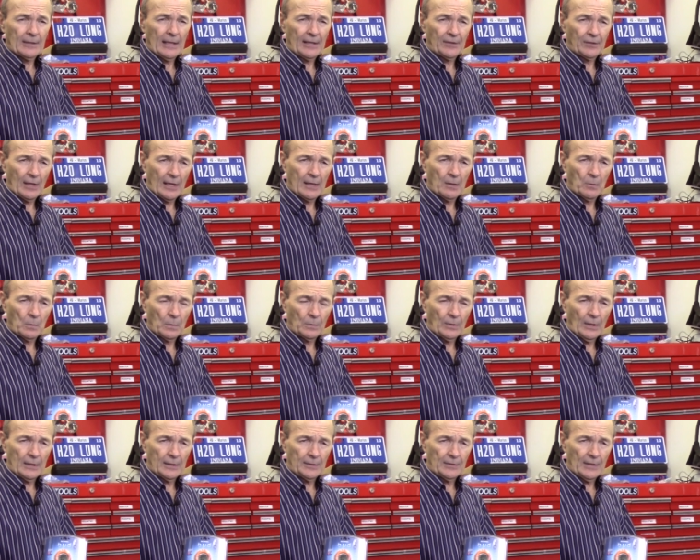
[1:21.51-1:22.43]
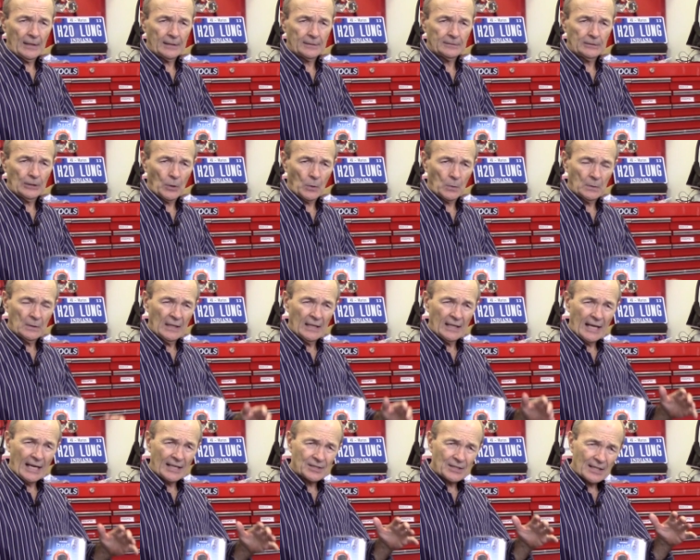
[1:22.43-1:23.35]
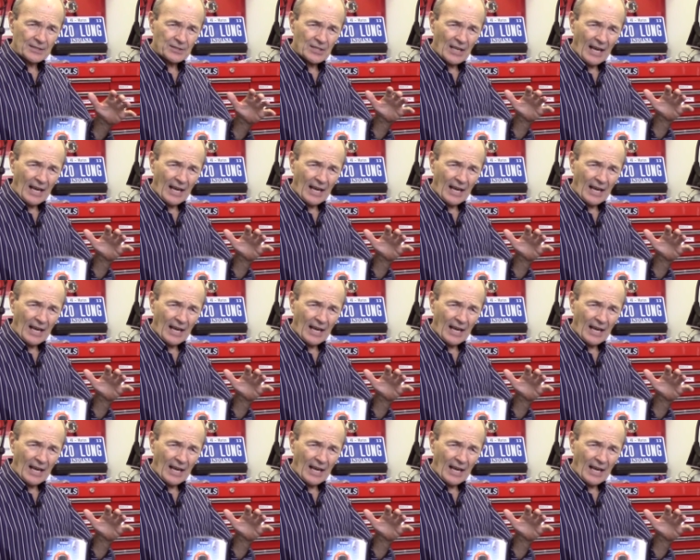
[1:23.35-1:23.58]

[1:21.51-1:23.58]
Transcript: that they, they, they you know, I,